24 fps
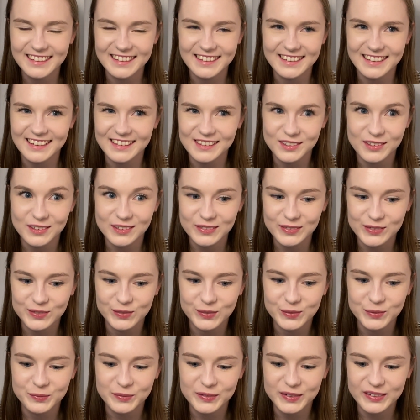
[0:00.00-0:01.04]
like that's not
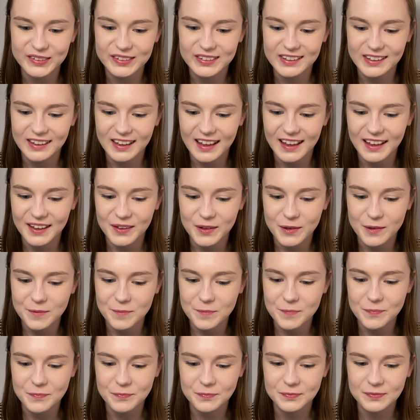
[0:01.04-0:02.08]
normal.
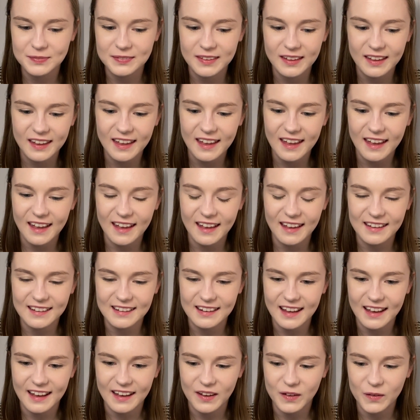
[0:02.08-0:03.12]

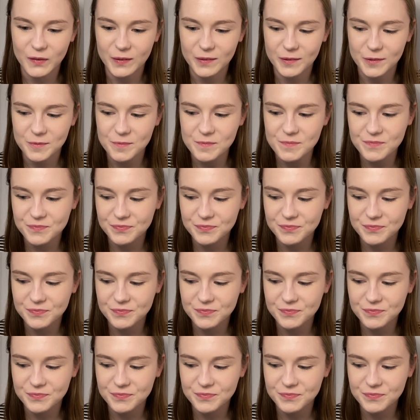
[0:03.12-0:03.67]
And how